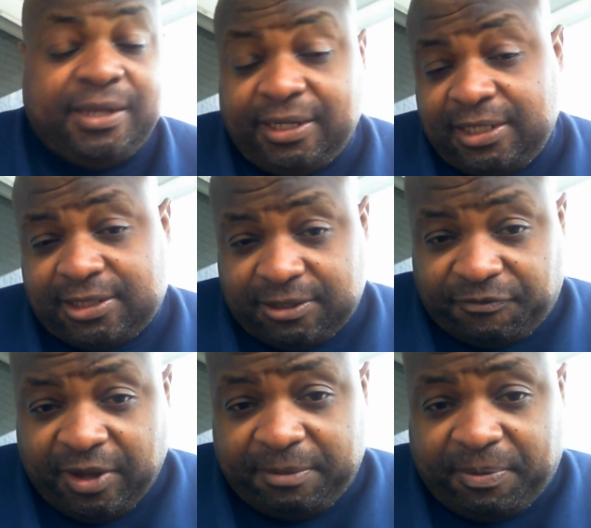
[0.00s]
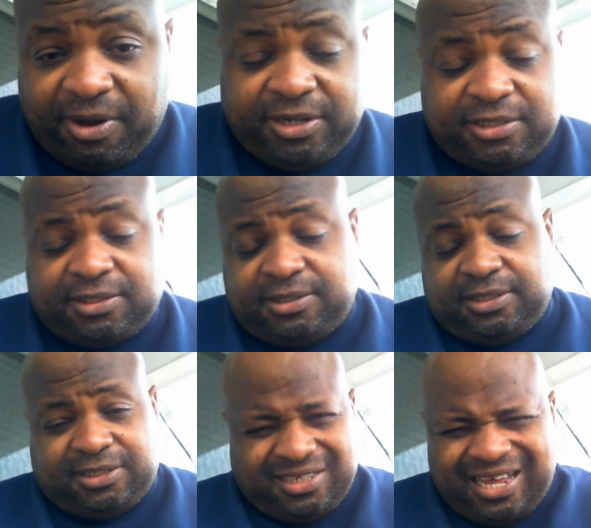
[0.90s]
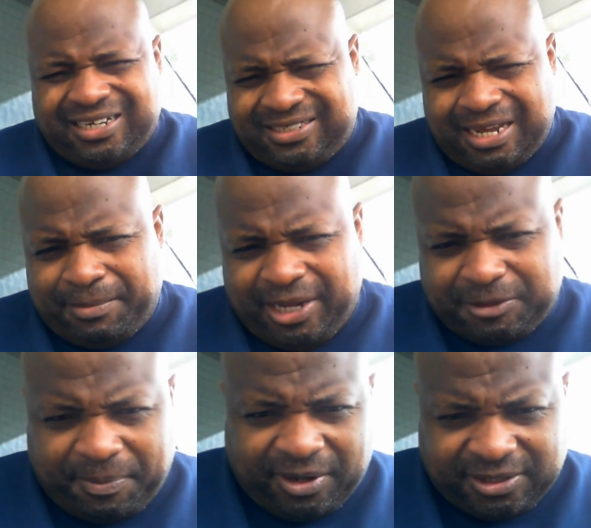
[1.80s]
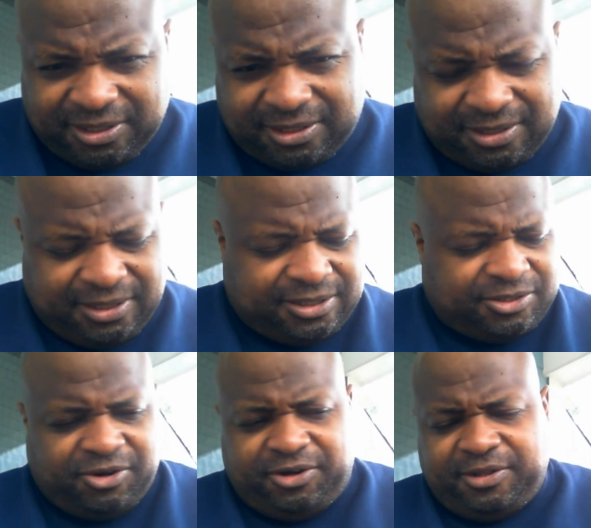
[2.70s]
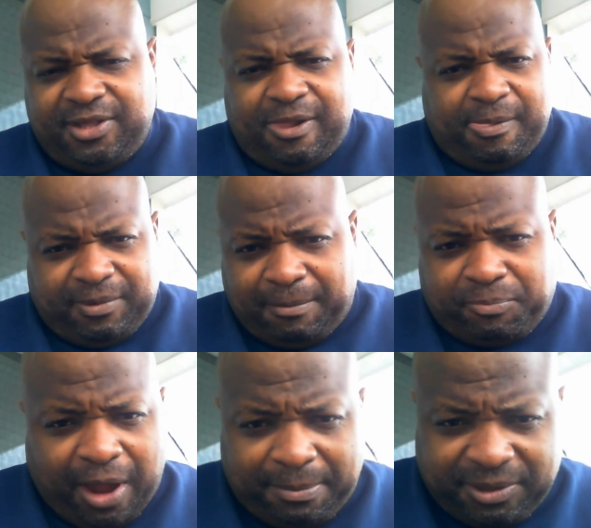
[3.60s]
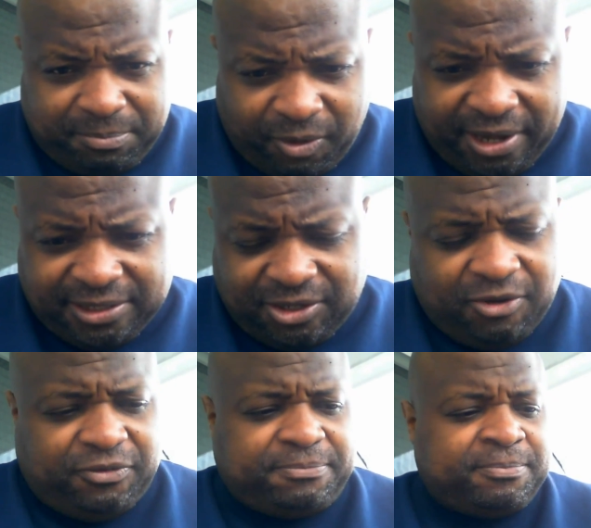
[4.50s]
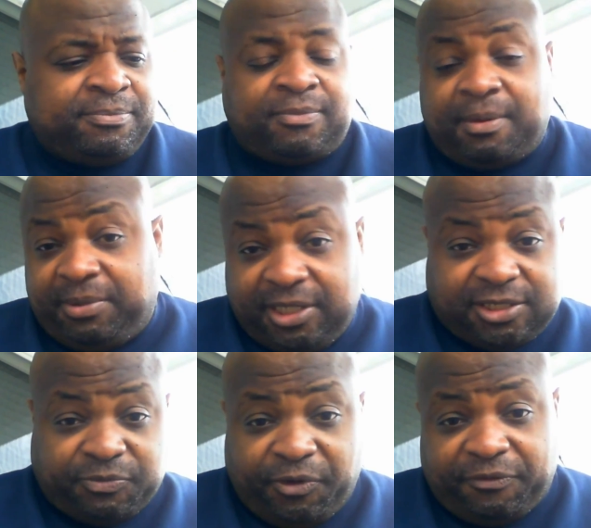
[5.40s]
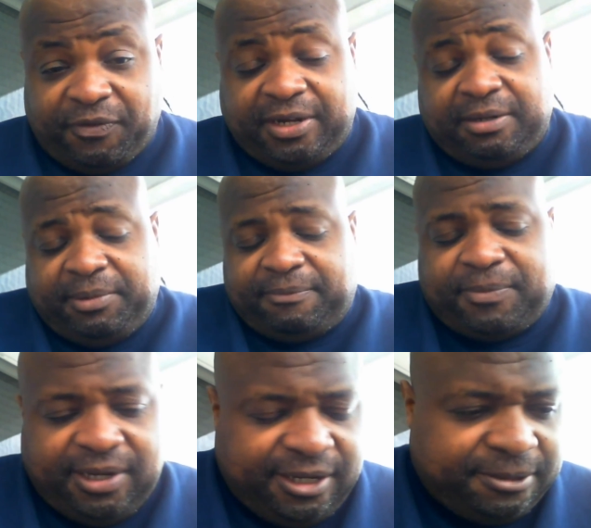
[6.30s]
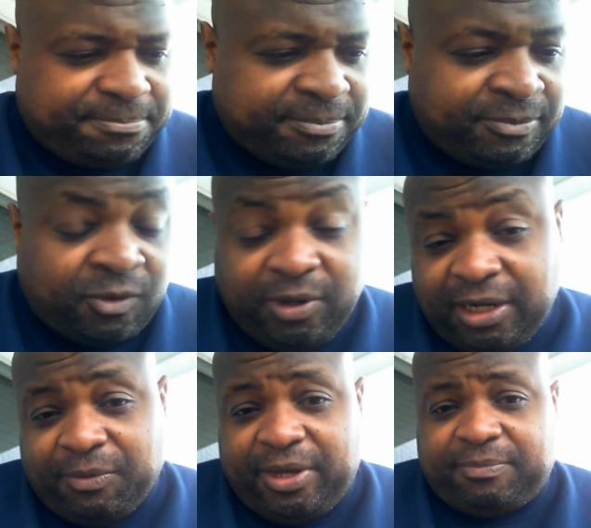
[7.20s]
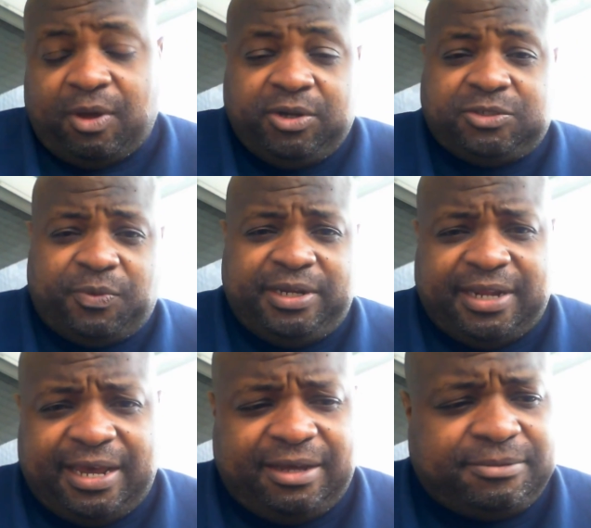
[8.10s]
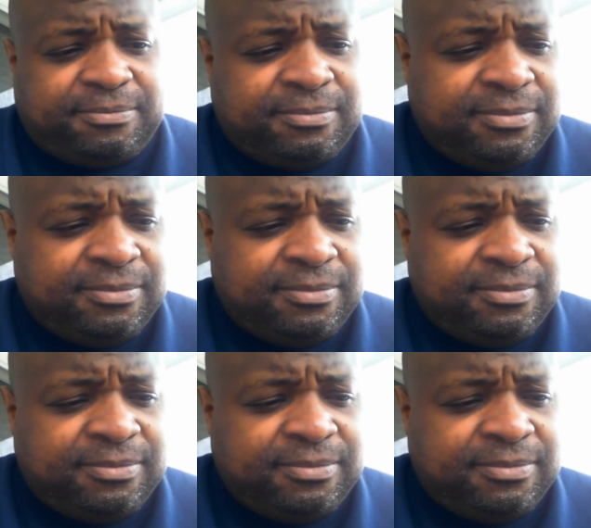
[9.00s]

Now, this is the funny part. There's a lot of dumbass parts in this story that I'm probably brazing over. But this is real funny to me. Well, anyway, on his way down